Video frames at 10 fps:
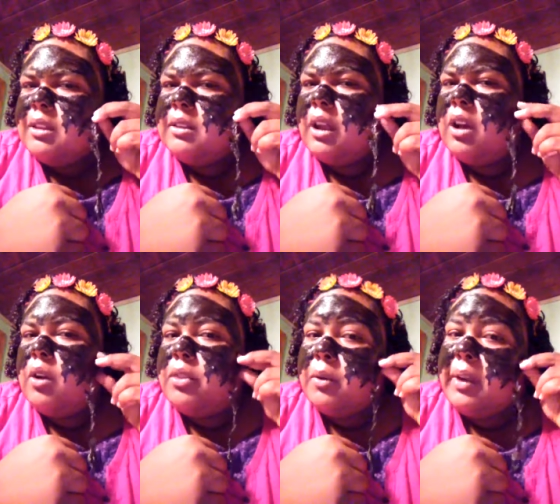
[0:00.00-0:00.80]

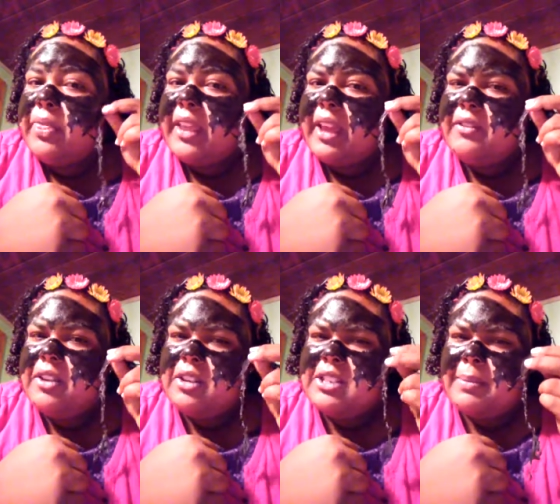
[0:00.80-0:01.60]
So the one thing I've
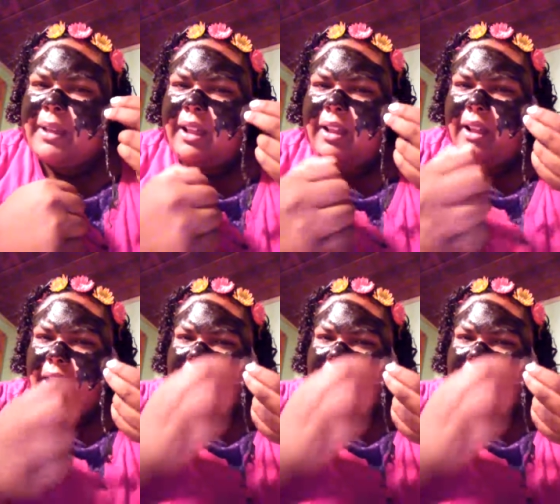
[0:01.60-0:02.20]
noticed about